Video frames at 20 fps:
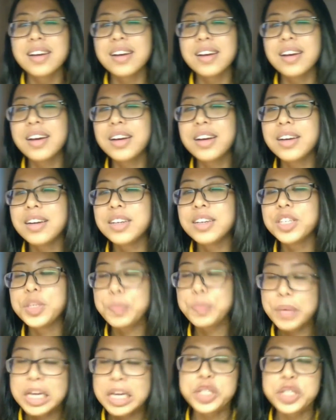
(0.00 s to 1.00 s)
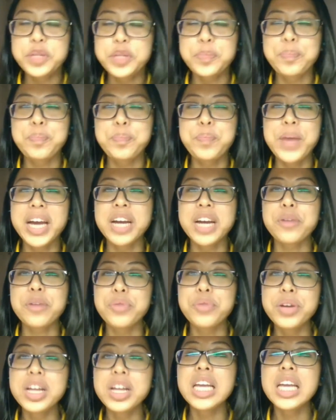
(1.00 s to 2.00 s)
her speech make a
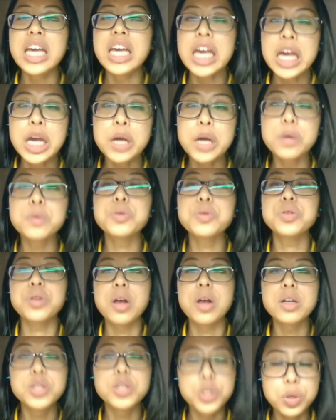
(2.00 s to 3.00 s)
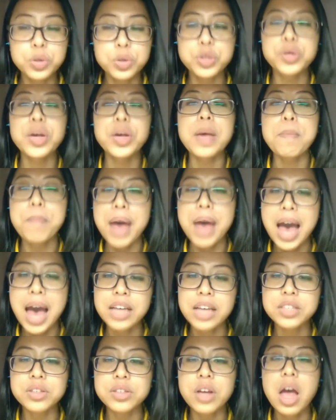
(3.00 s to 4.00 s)
really huge social
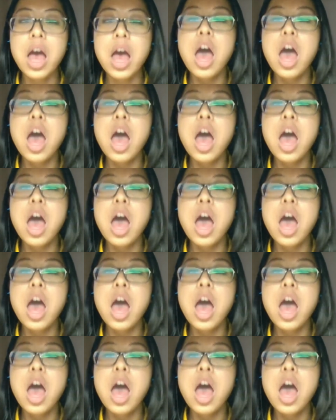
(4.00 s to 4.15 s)
impacts.